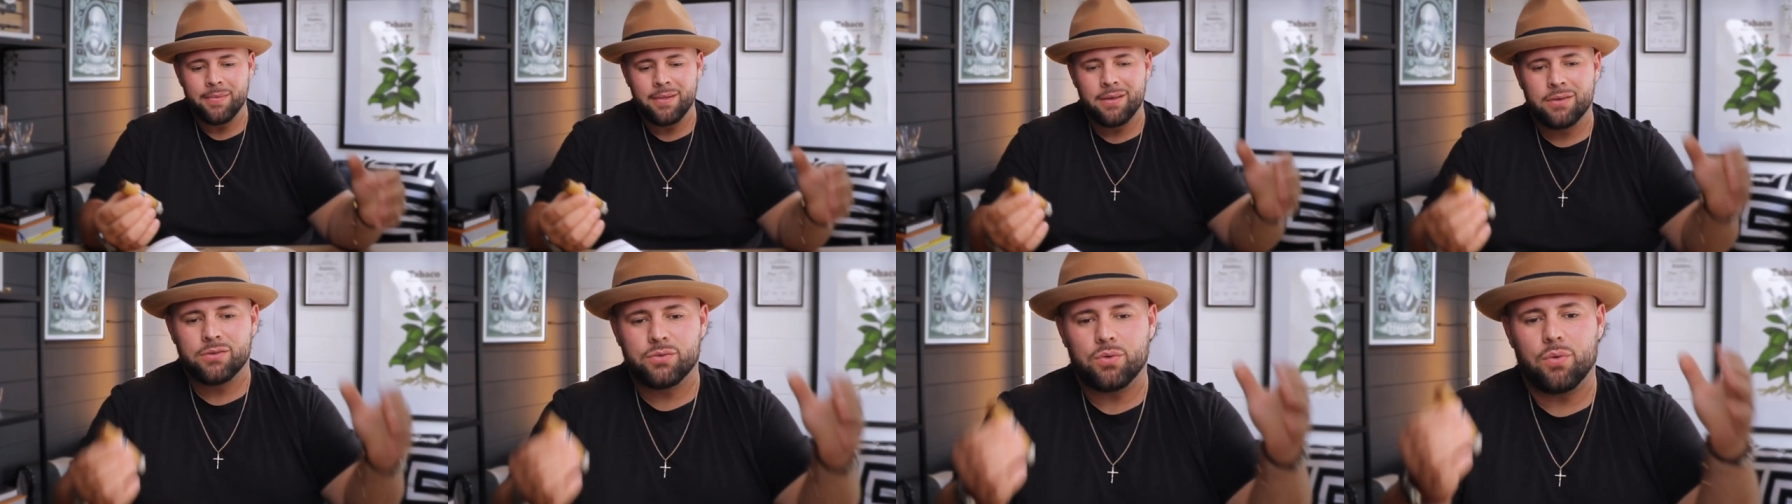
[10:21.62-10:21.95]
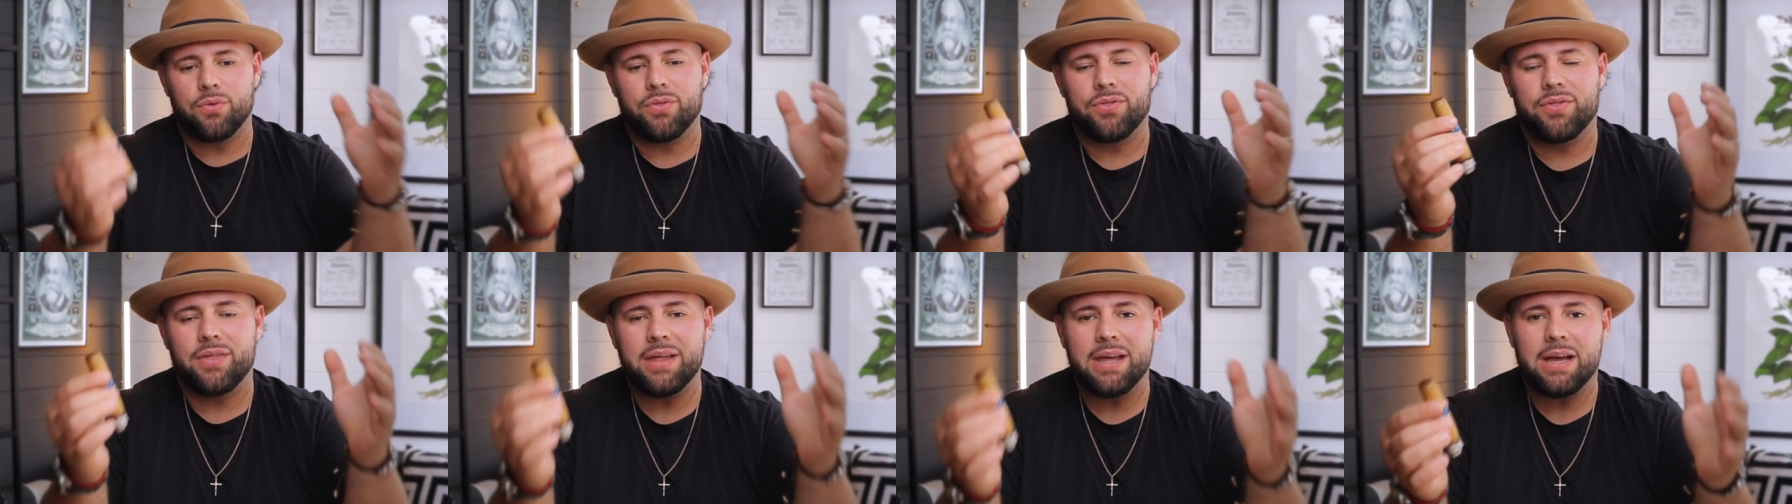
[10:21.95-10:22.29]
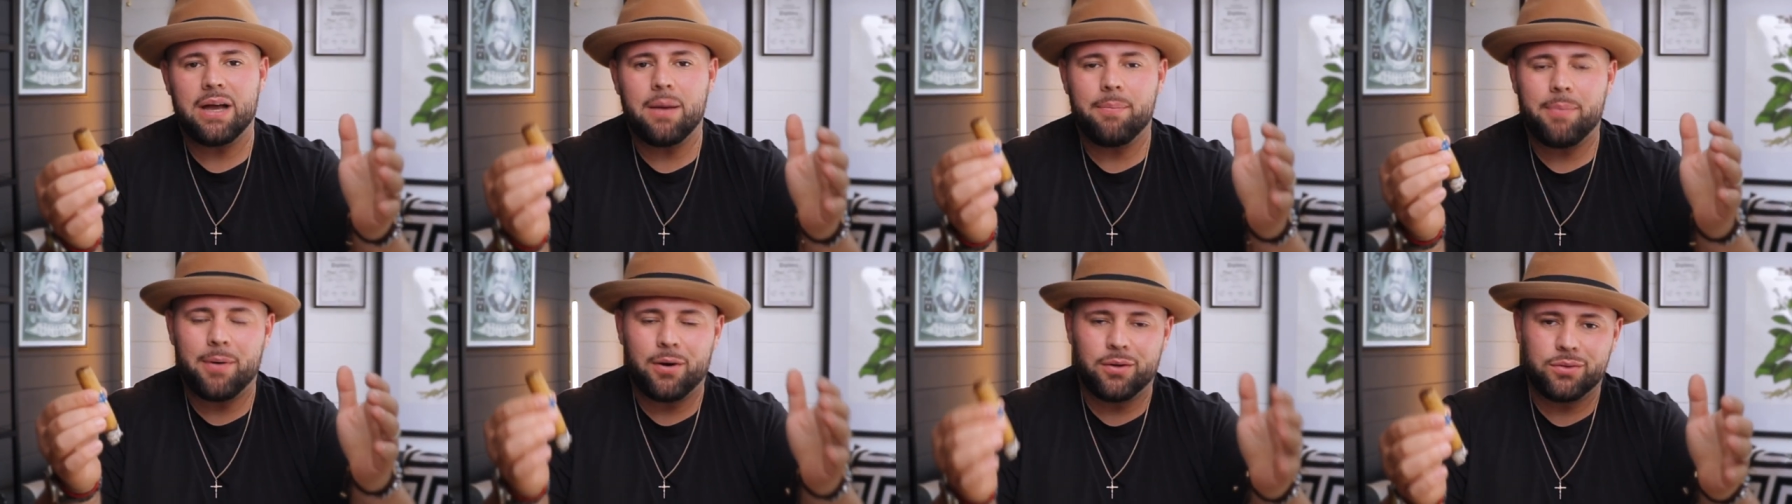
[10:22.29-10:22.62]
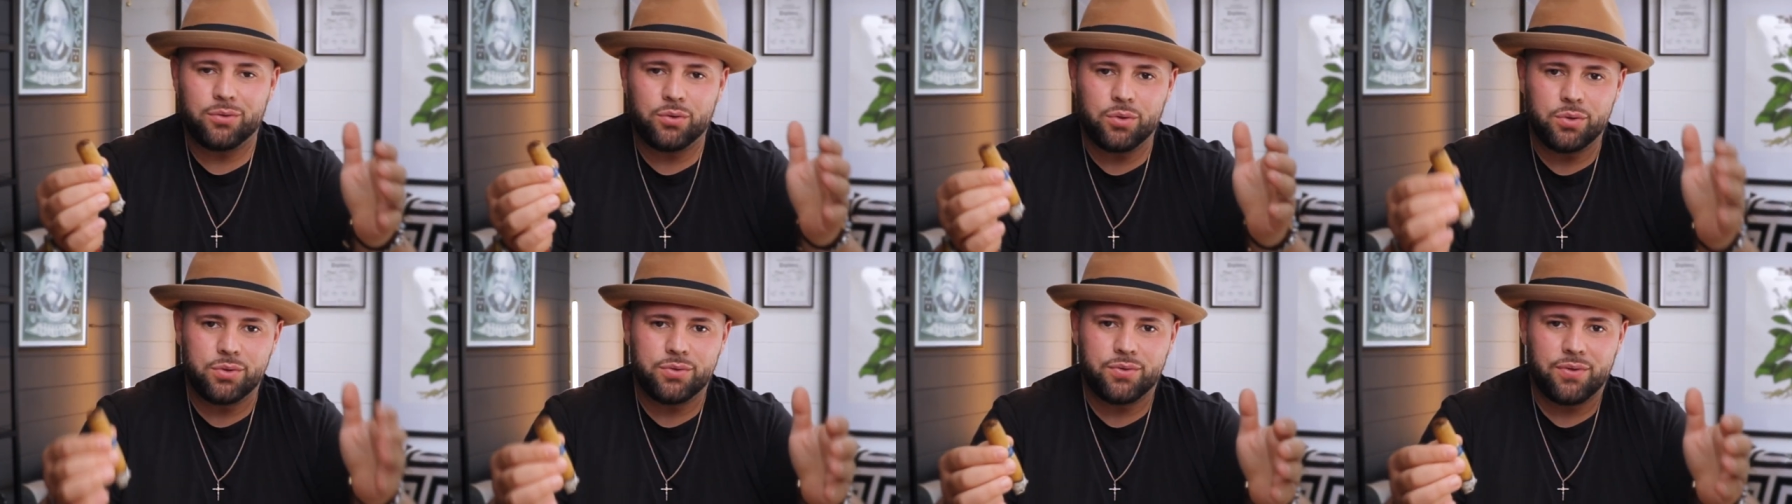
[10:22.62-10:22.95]
So think
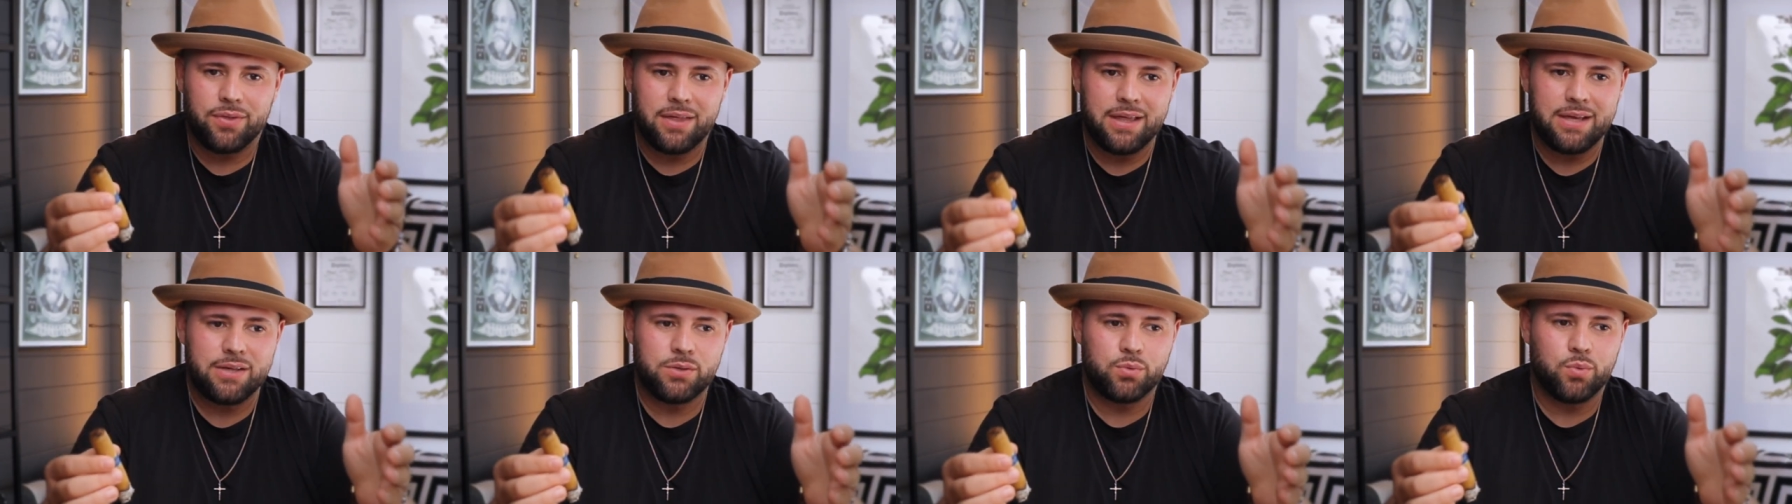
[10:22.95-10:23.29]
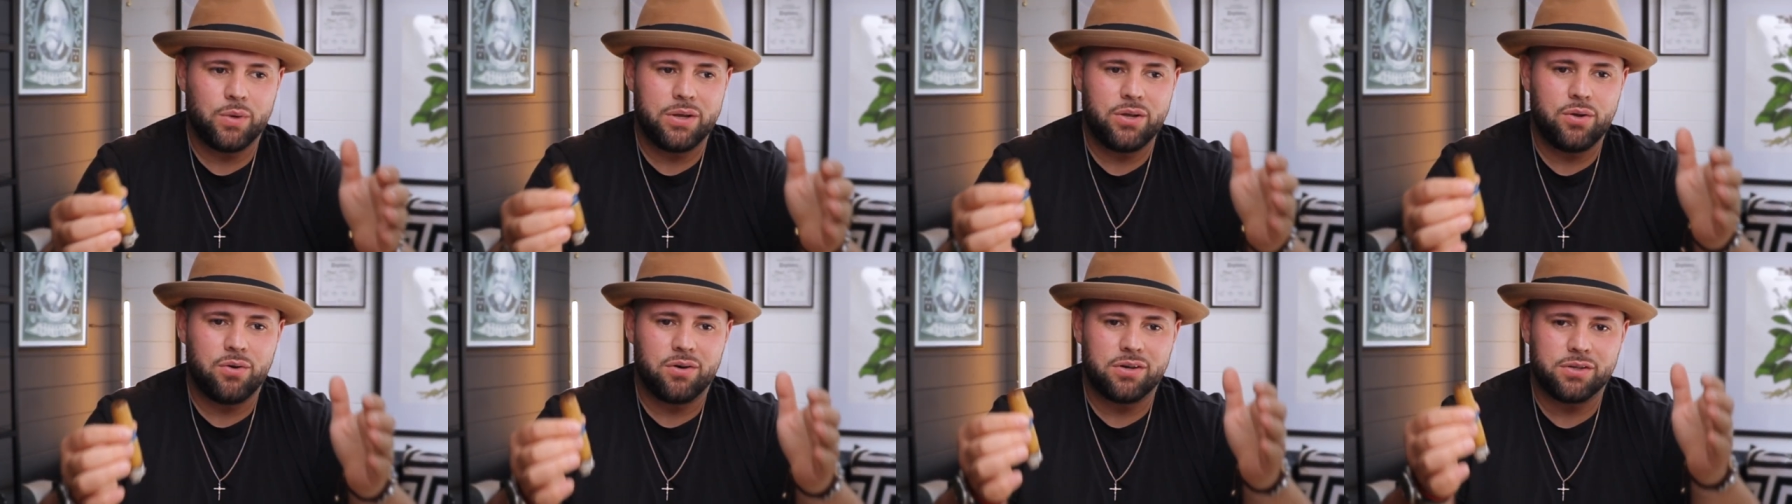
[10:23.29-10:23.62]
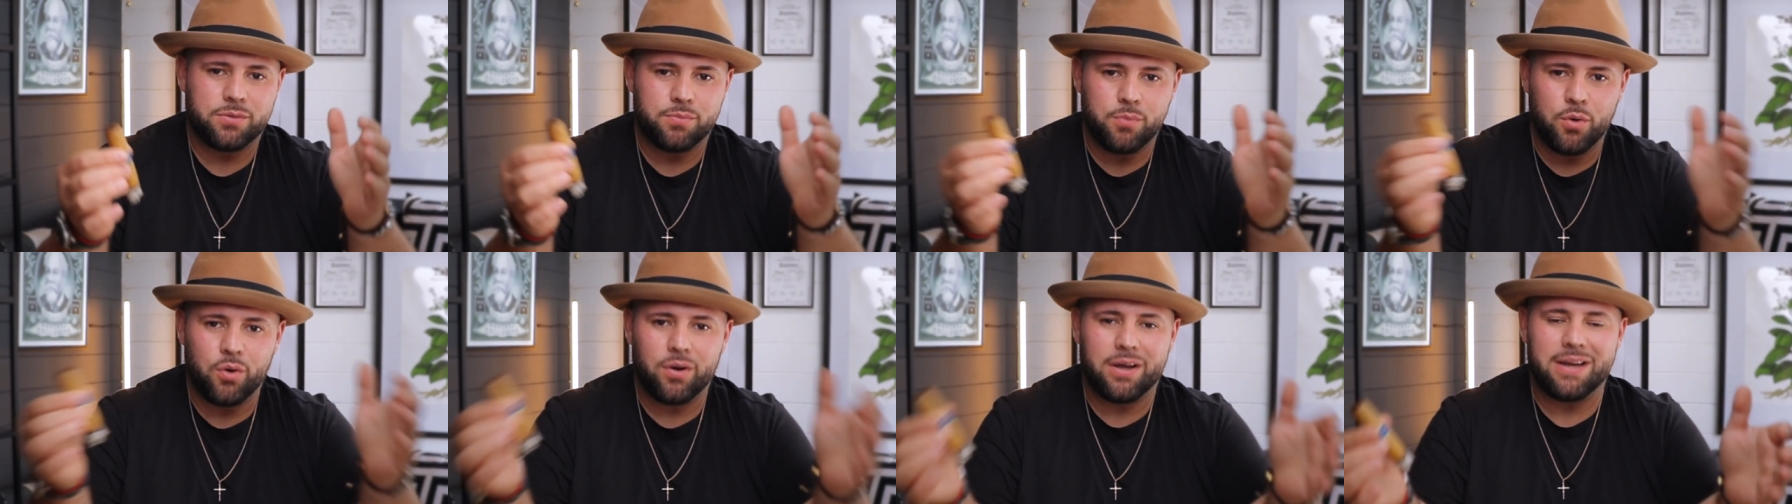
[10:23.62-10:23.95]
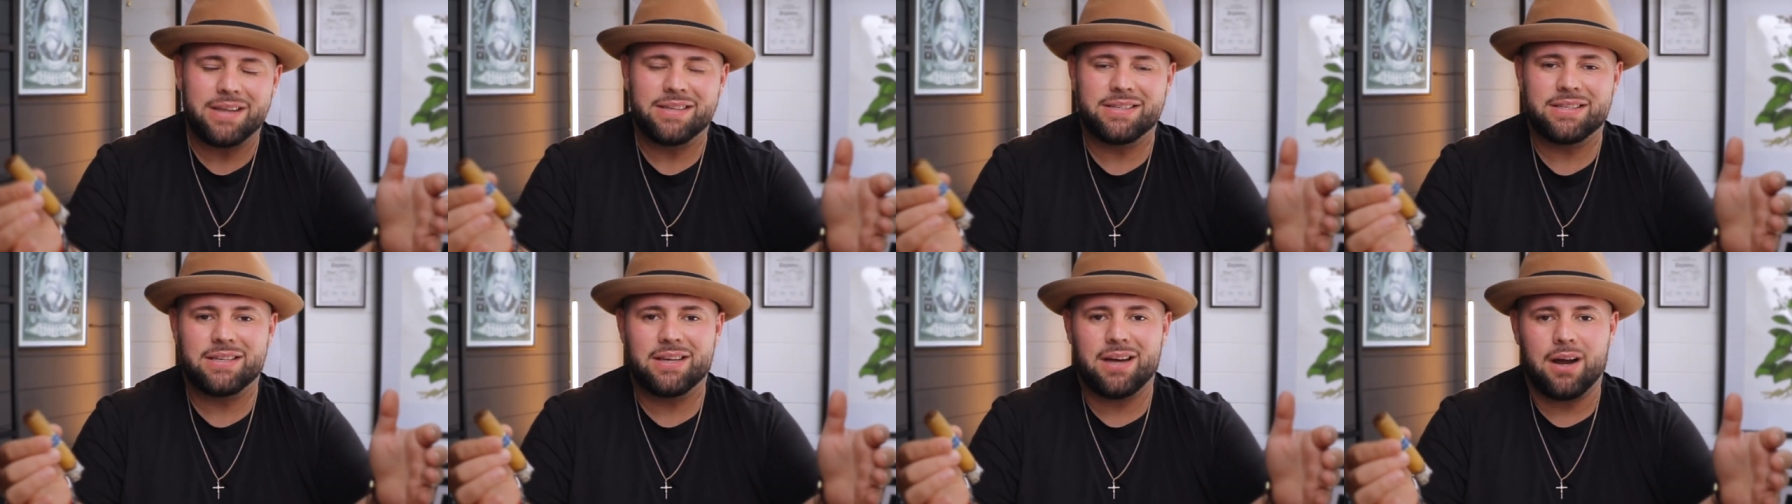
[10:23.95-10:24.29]
about those things when you're smoking
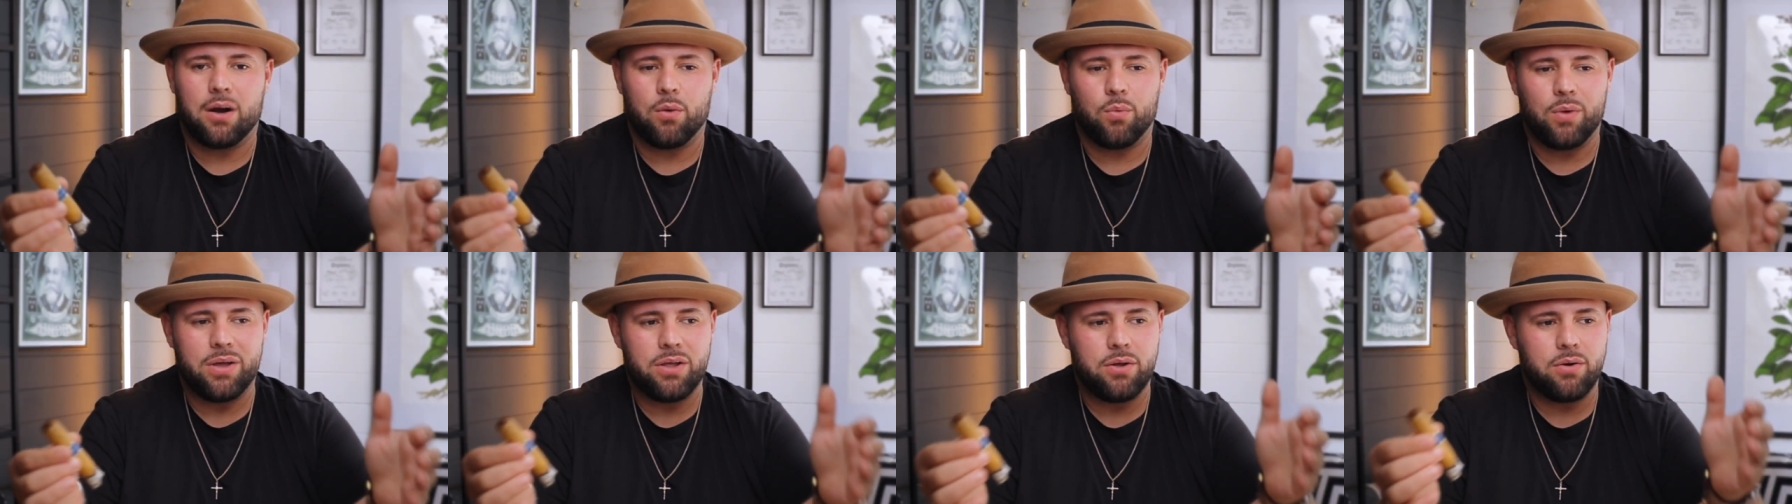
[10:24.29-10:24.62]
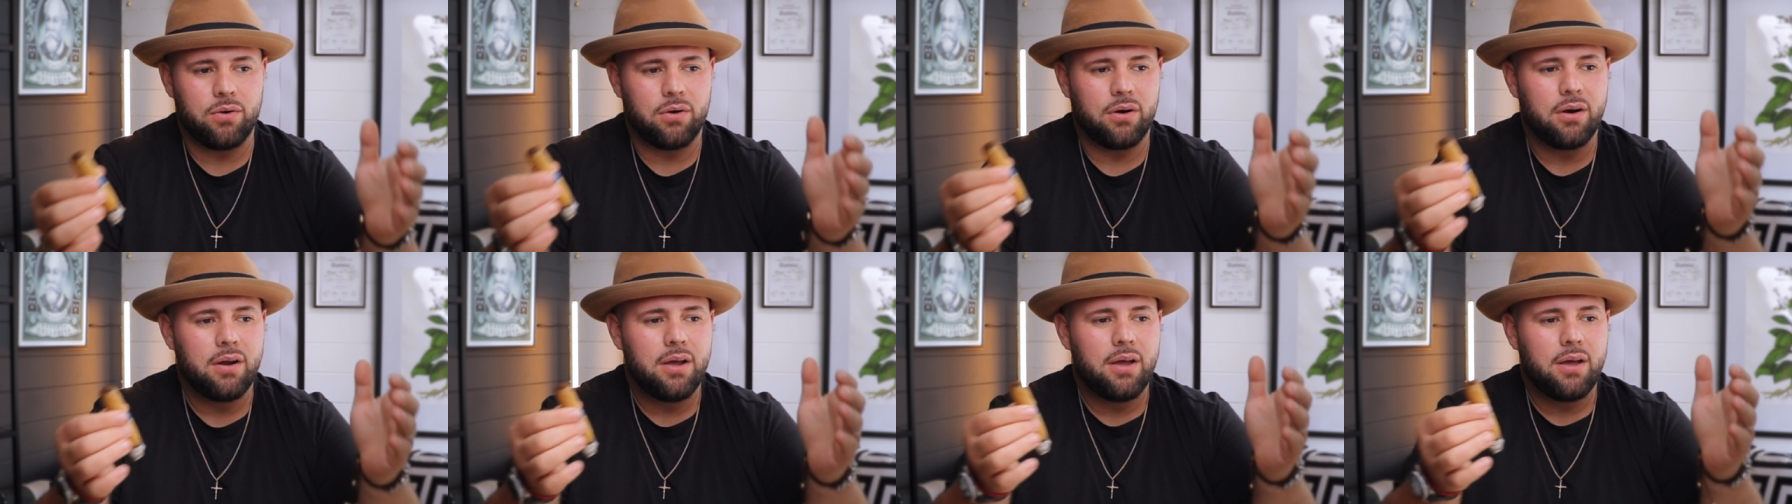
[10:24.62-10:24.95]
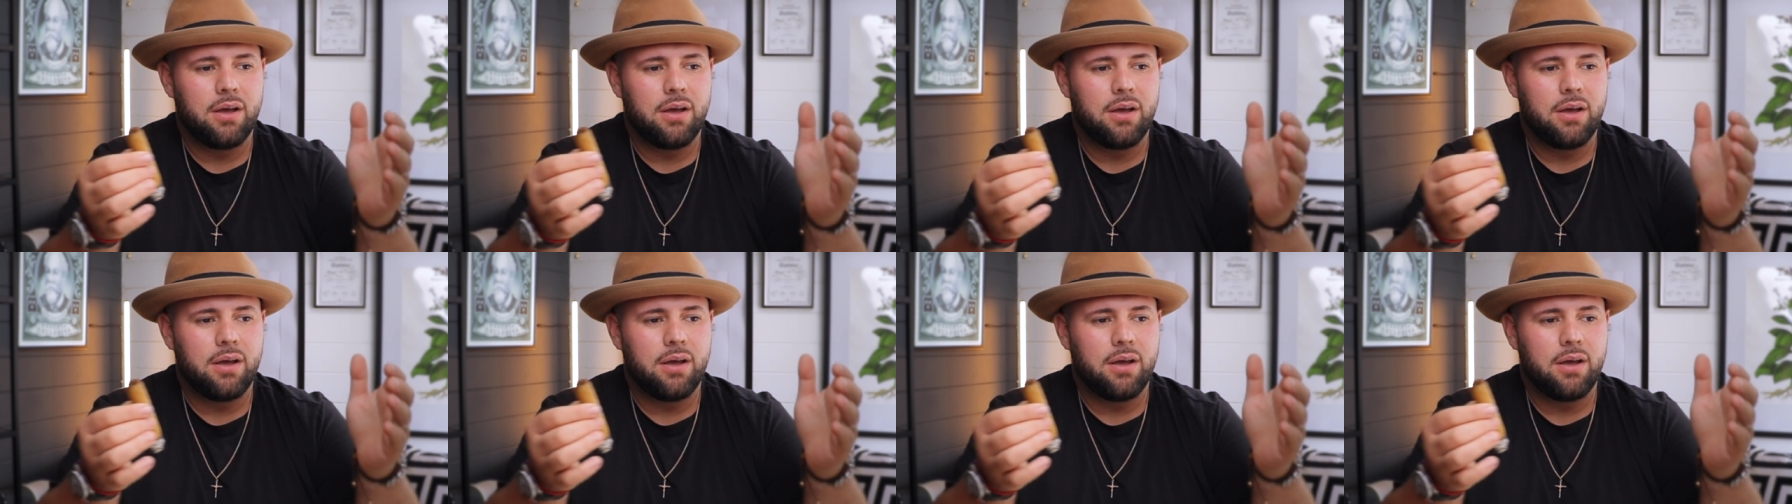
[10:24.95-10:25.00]
a cigar, when you're